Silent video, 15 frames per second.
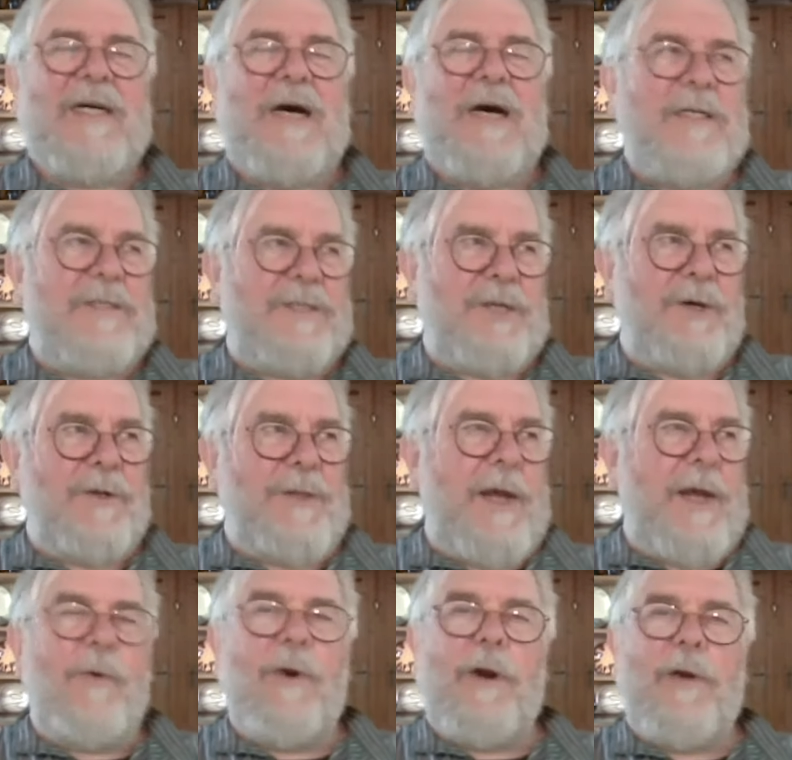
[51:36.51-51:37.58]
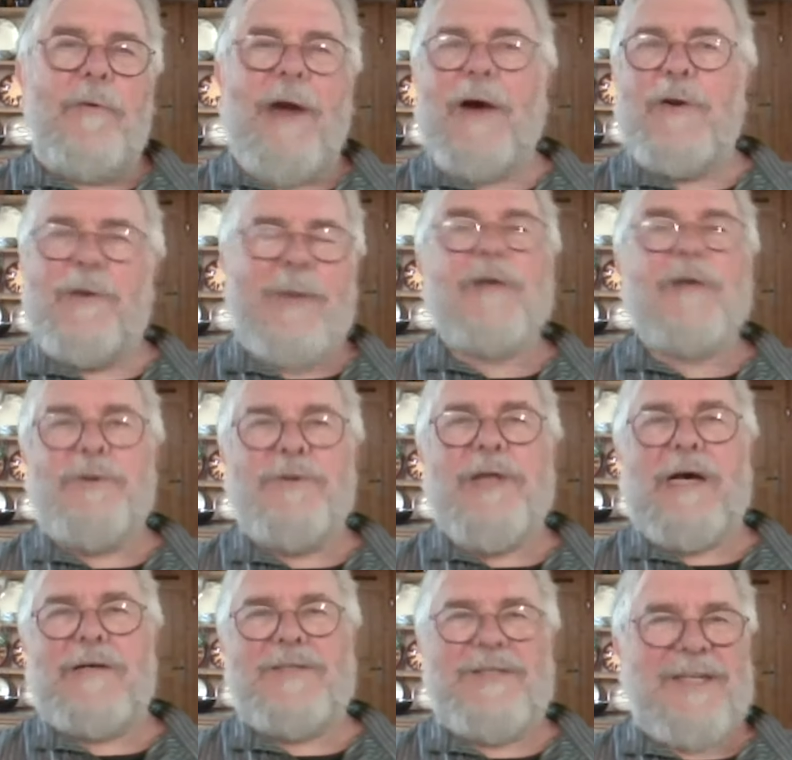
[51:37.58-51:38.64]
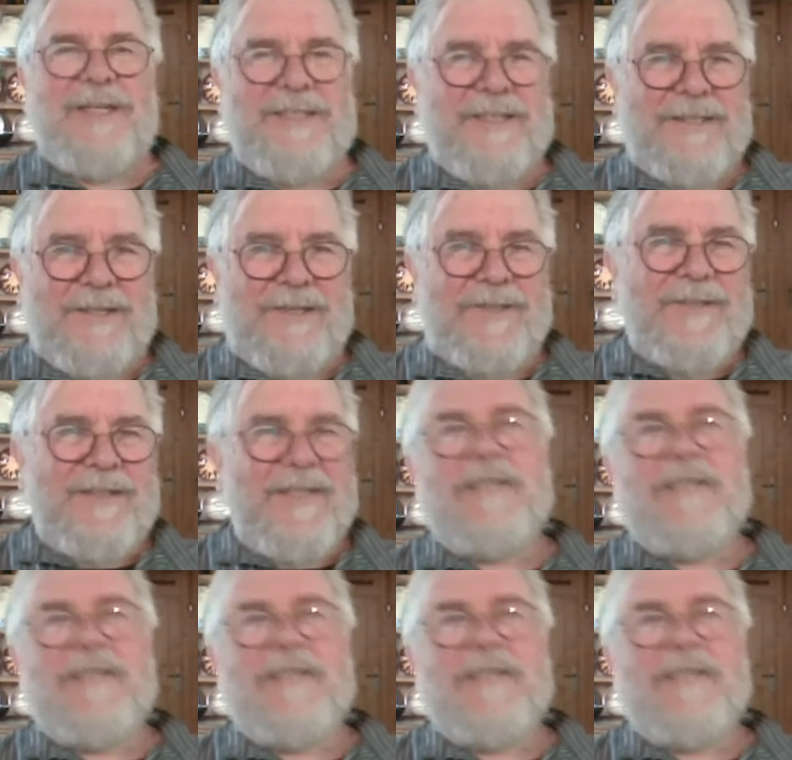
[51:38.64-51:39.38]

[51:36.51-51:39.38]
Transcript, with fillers: and so they were around about 2,000 years ago.